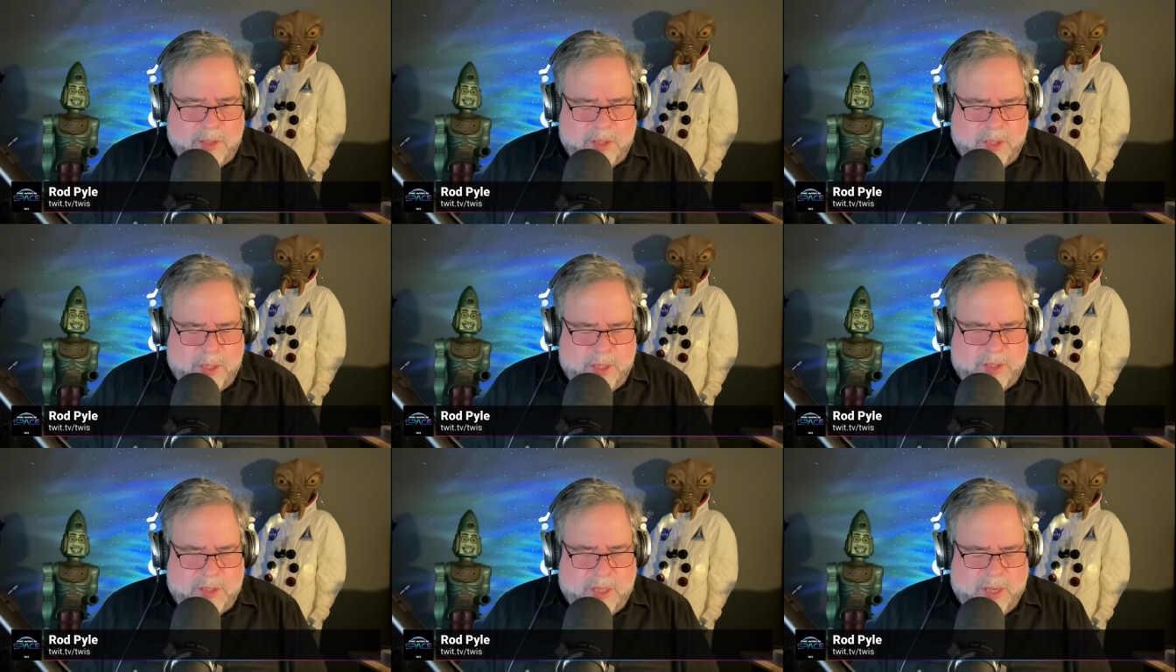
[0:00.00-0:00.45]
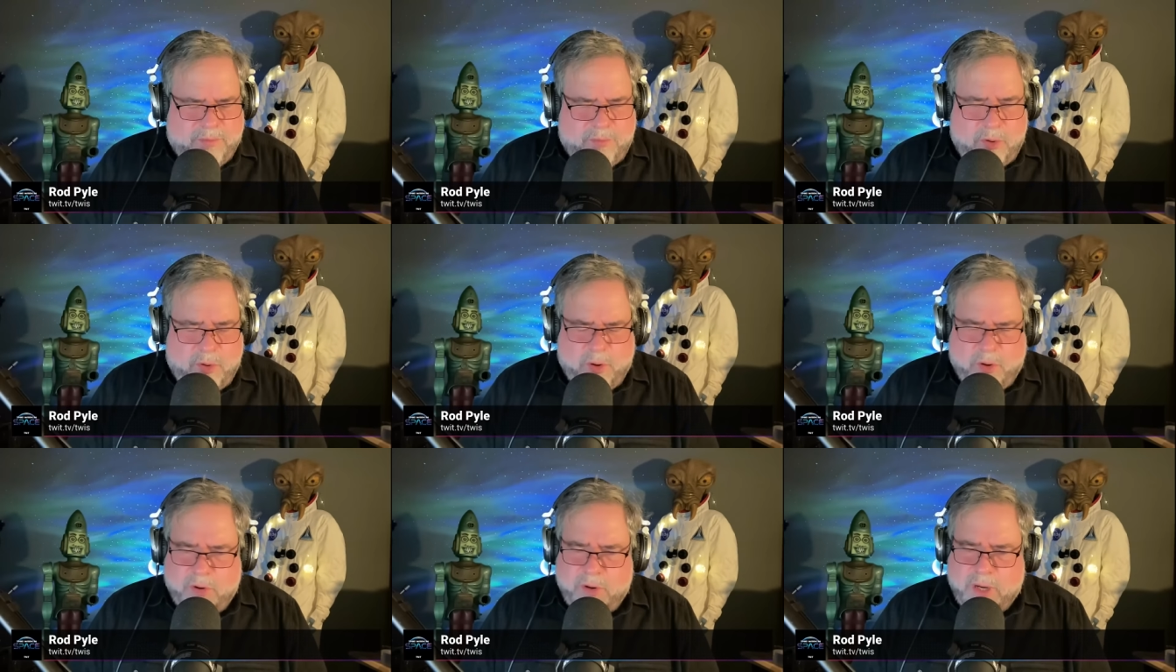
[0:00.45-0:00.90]
Have
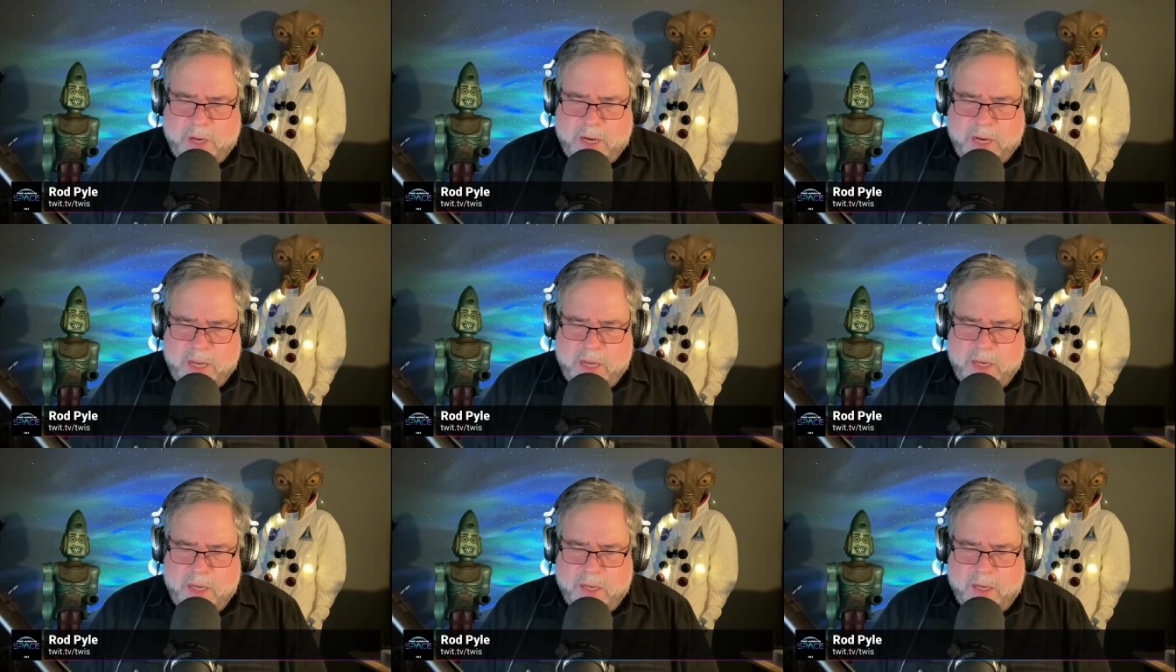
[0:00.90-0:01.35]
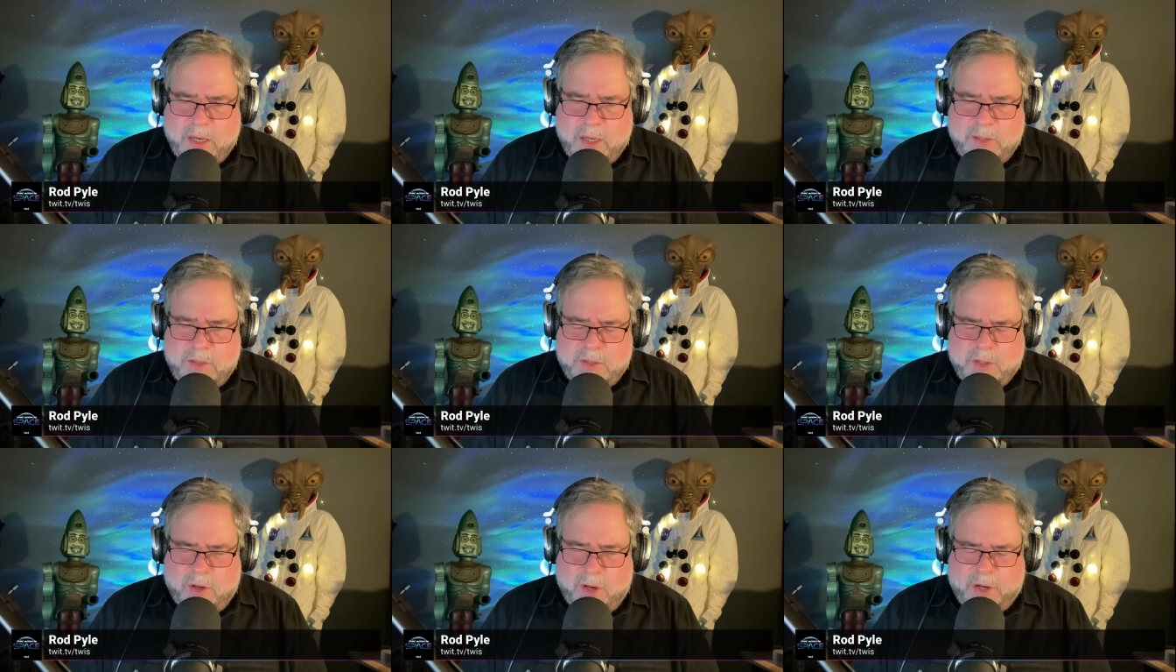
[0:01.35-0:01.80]
you heard any
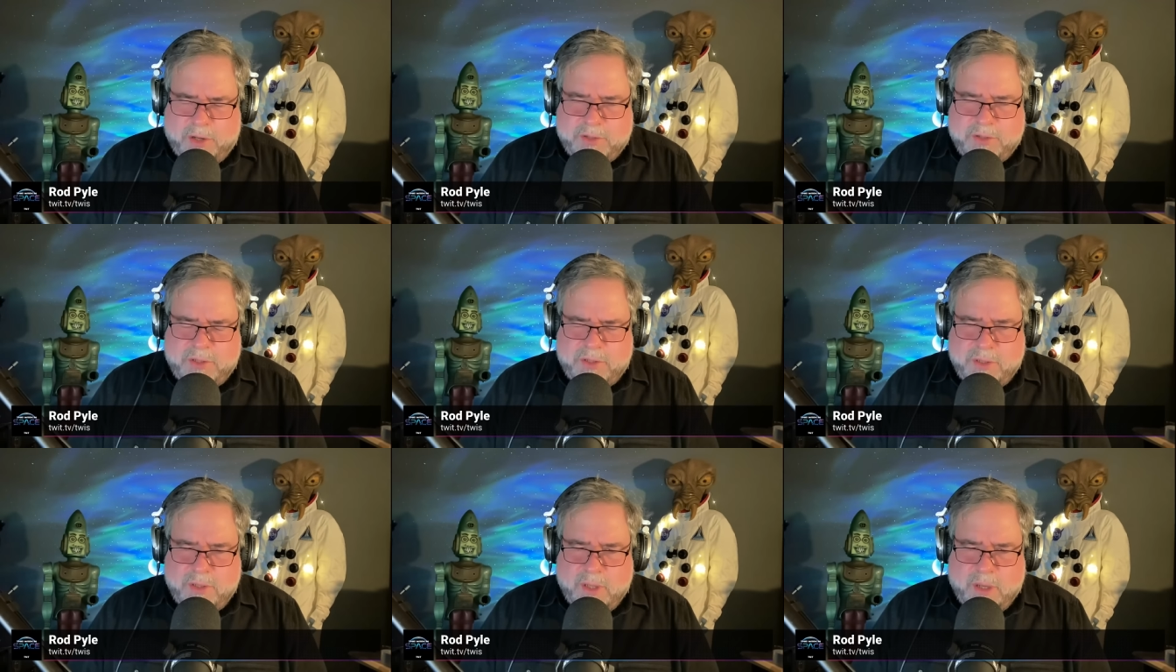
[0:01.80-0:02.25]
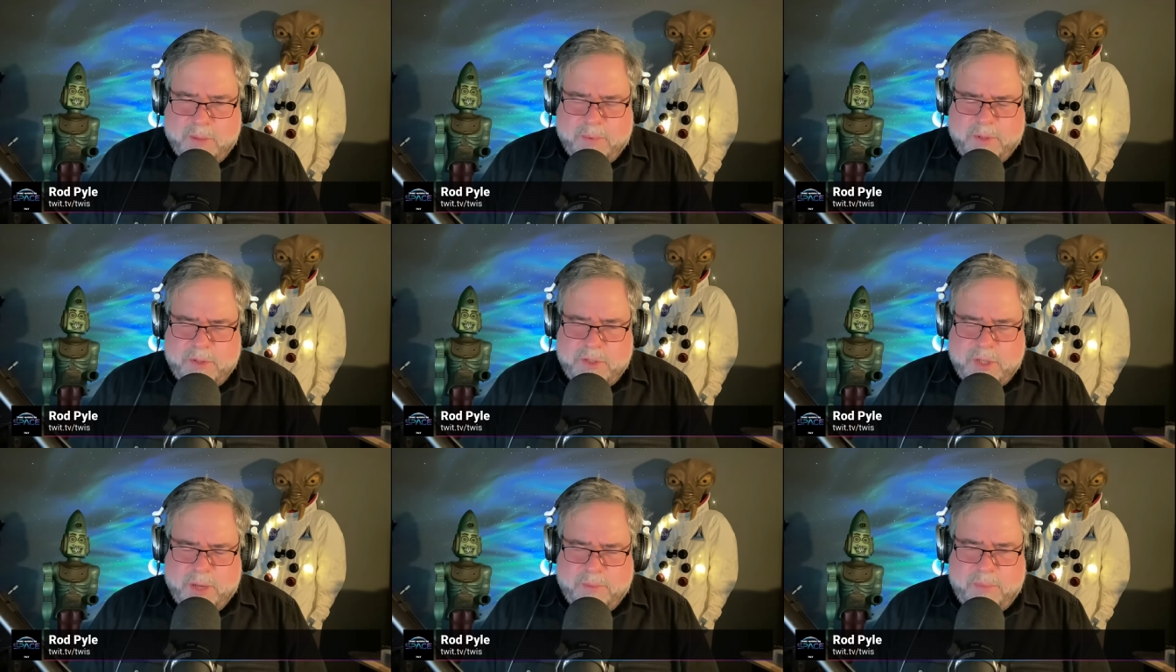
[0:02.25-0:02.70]
talks up
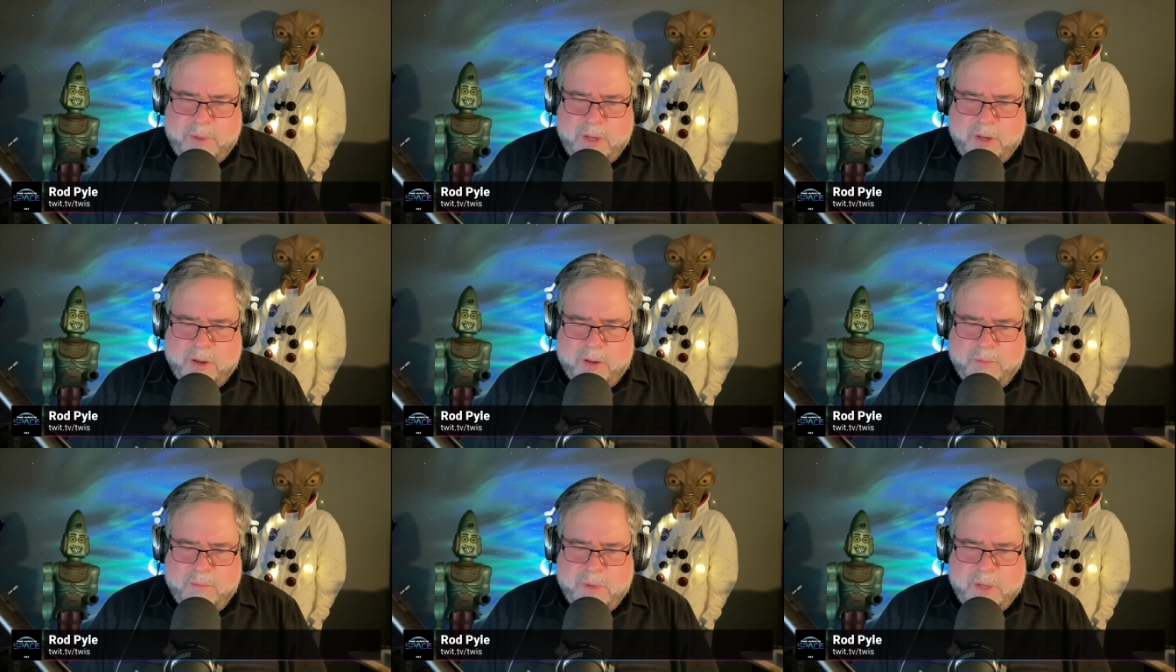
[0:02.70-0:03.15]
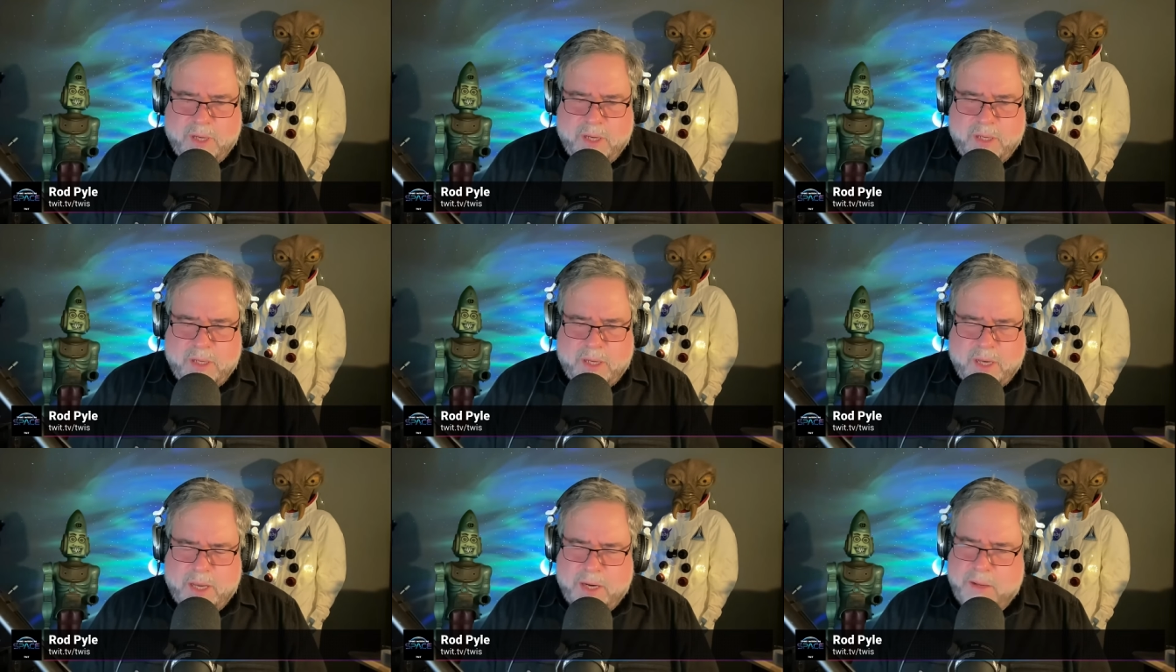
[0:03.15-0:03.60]
at JPL by
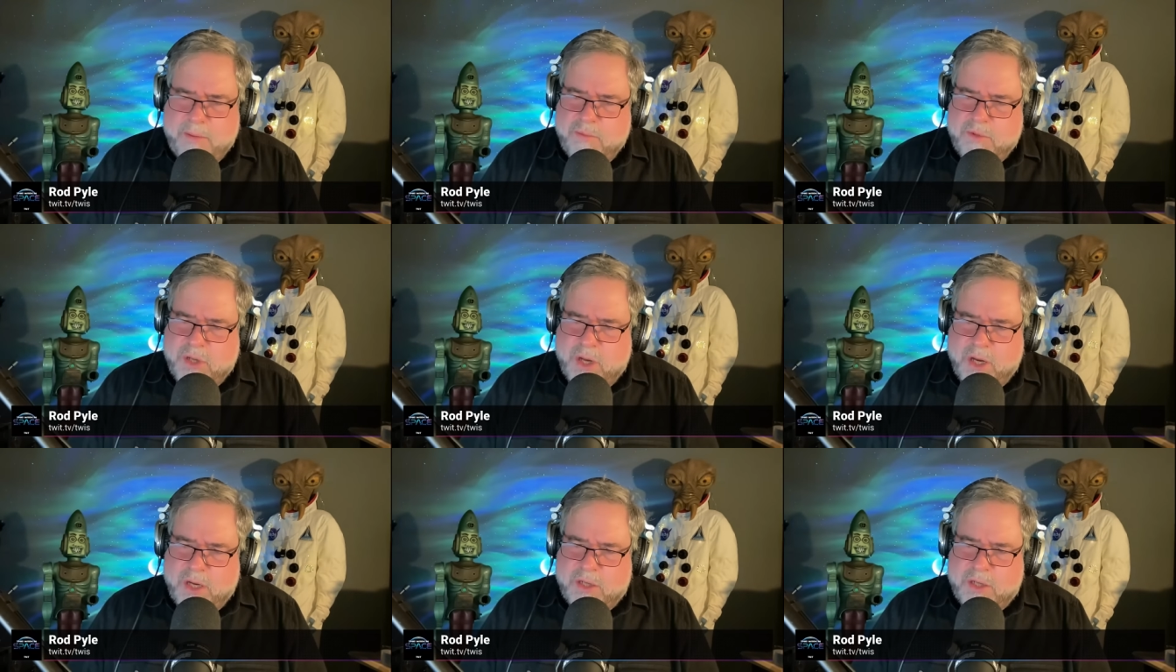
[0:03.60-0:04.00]
a guy named John